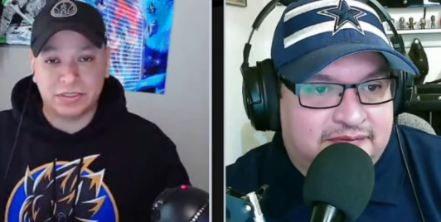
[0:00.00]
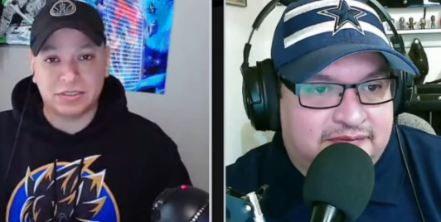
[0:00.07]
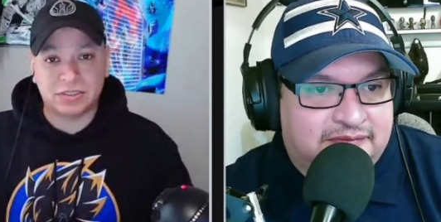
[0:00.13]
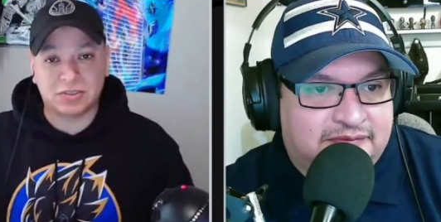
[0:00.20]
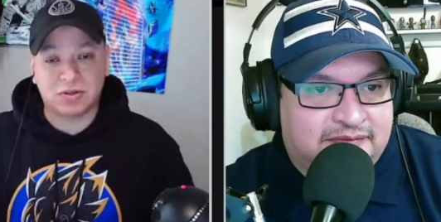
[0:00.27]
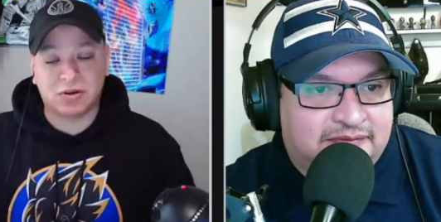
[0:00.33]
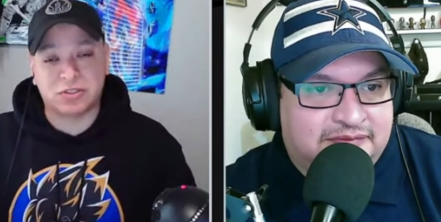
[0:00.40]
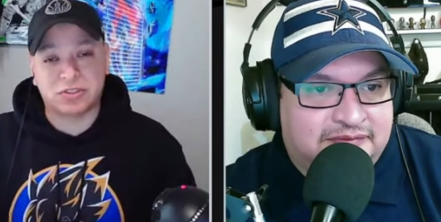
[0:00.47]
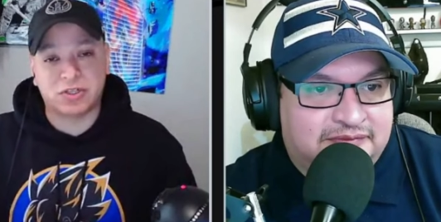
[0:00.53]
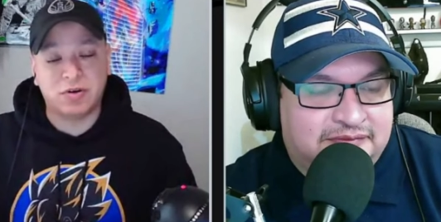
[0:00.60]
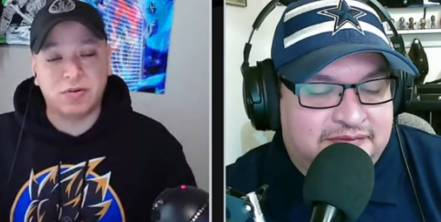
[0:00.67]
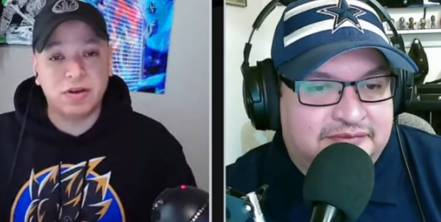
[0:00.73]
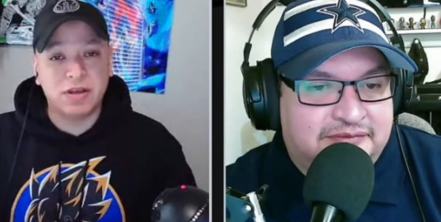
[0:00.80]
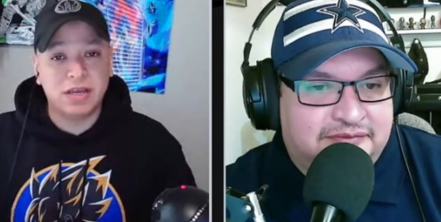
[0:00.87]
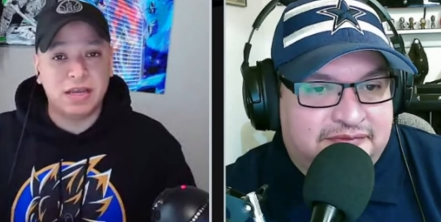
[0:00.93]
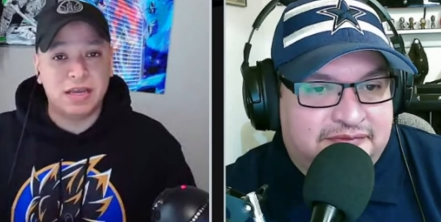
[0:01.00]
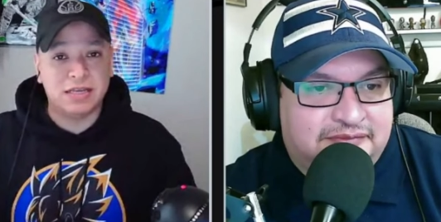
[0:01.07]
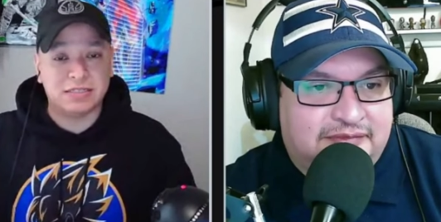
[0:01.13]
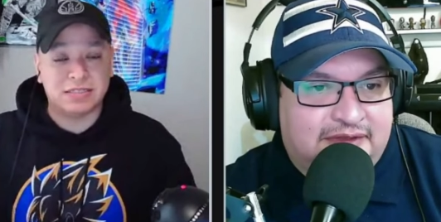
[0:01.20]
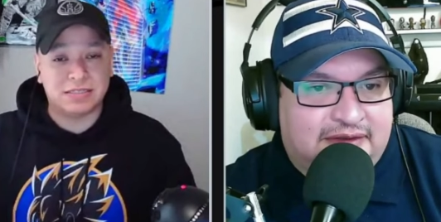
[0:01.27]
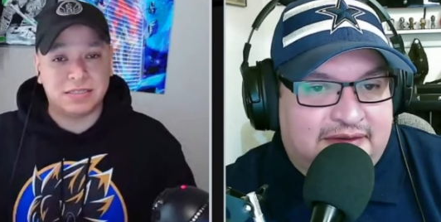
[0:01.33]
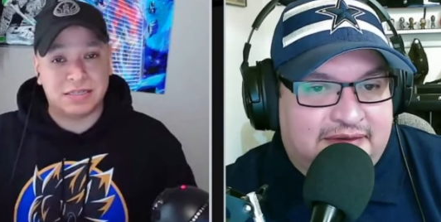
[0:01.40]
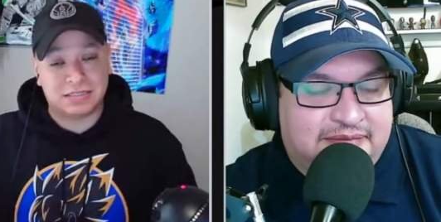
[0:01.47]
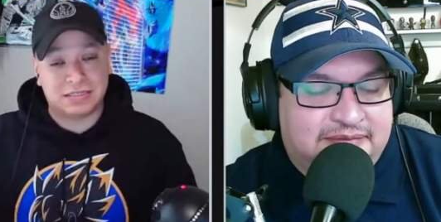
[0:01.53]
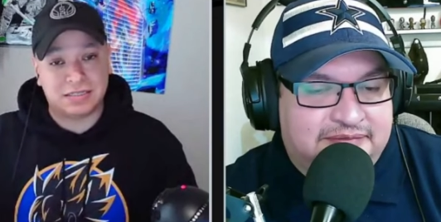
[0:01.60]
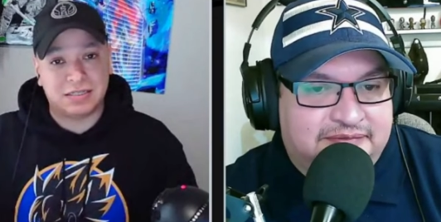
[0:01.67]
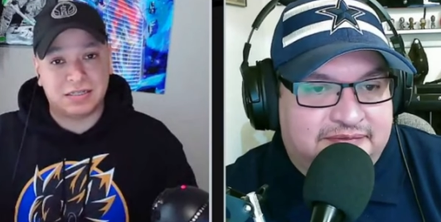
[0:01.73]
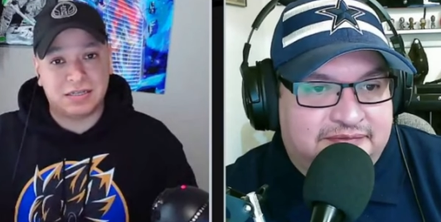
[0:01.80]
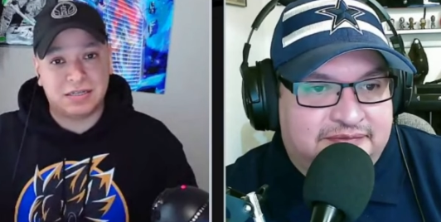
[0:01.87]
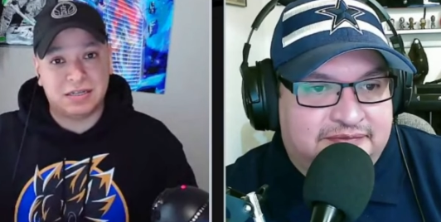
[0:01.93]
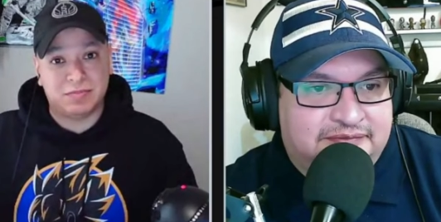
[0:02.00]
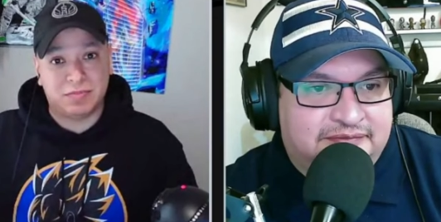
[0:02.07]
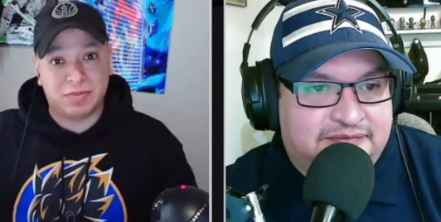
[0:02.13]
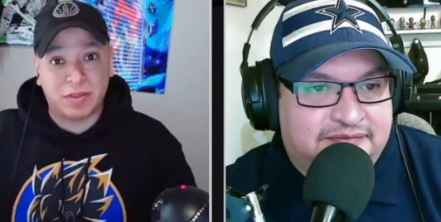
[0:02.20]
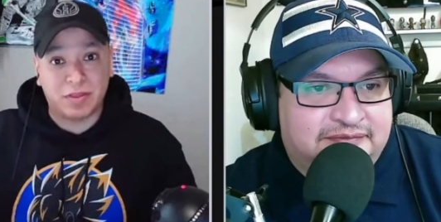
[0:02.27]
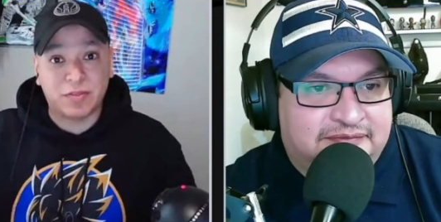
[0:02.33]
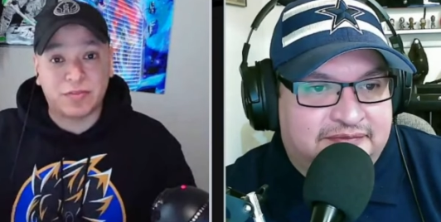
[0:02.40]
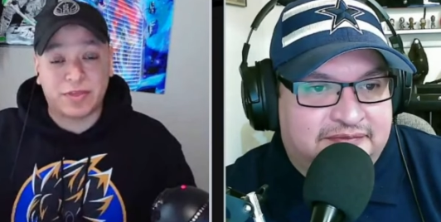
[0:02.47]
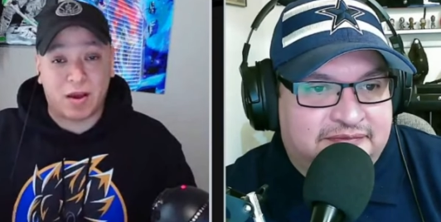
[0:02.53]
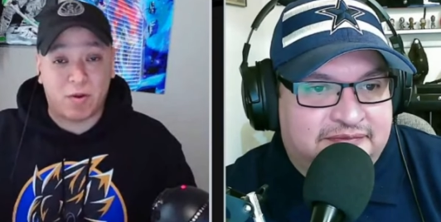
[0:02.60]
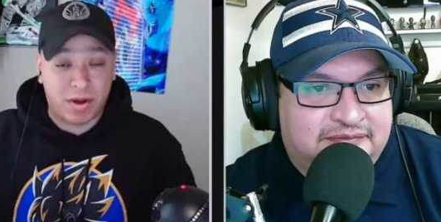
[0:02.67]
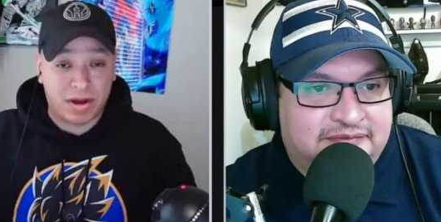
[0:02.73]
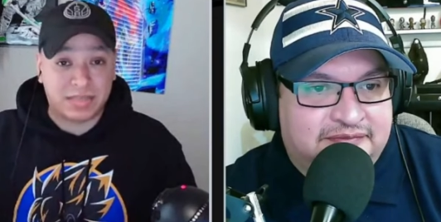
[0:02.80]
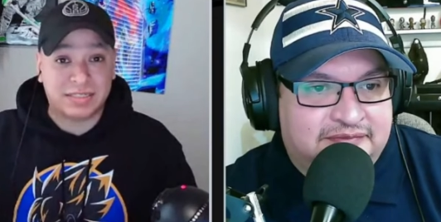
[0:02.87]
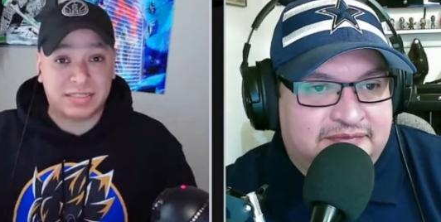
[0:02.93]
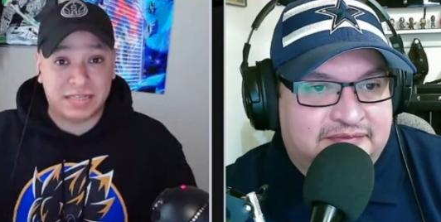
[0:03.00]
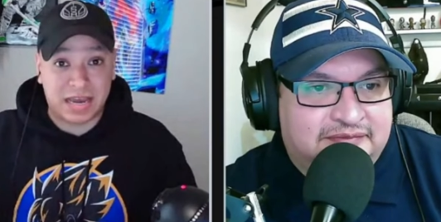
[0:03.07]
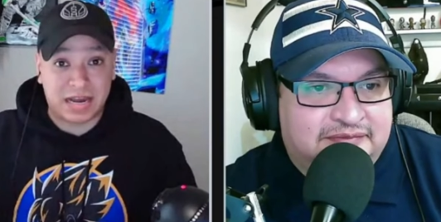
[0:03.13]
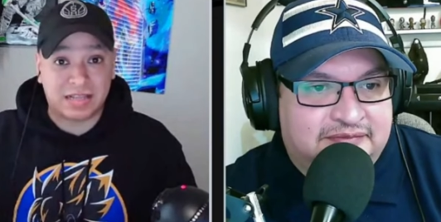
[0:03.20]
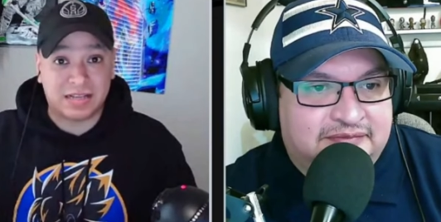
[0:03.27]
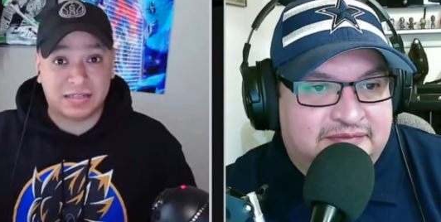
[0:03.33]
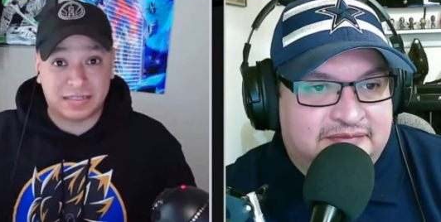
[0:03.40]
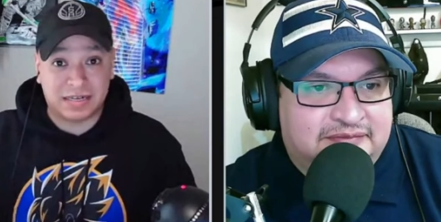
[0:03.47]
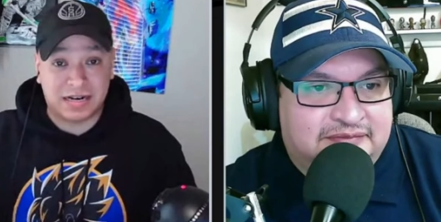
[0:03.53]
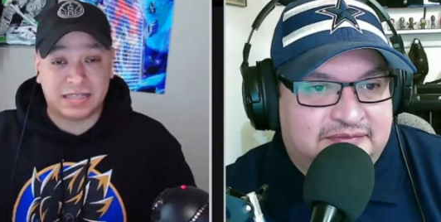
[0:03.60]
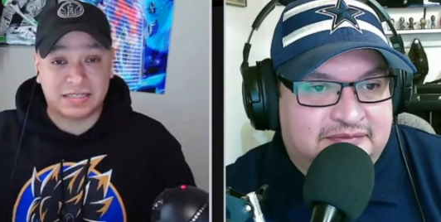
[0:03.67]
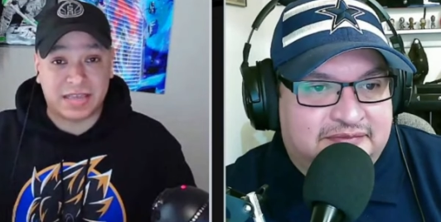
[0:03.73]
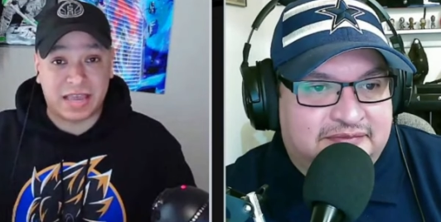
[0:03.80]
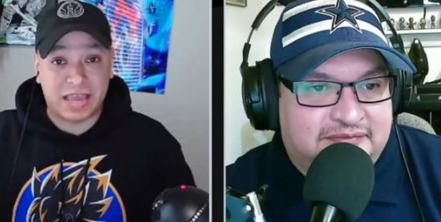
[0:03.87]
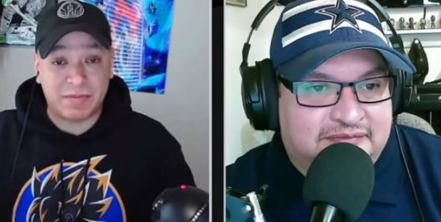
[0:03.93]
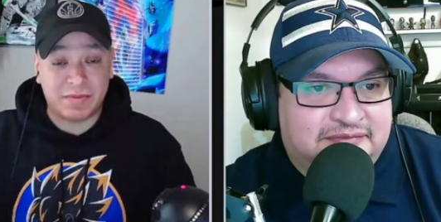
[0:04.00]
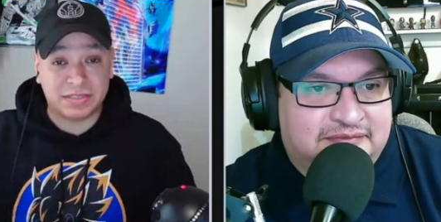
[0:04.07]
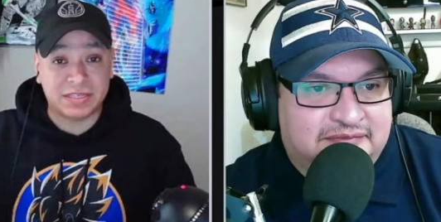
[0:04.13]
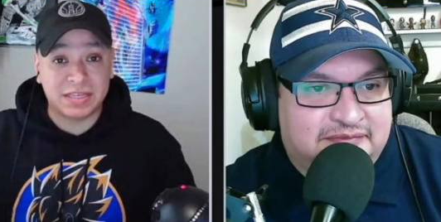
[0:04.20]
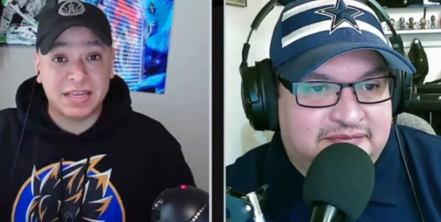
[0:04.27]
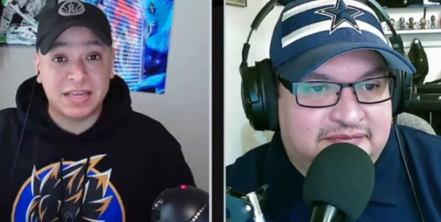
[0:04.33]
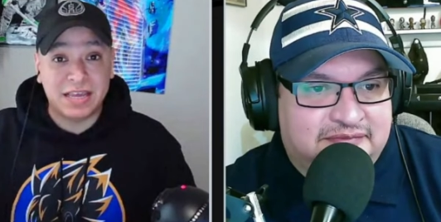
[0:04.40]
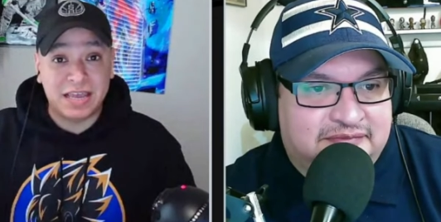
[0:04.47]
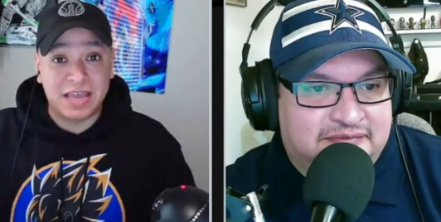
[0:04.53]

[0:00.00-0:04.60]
Speaker 1: season starts. Joe yeah. is mm-hmm. this. another thing I want to see out of tonight's game is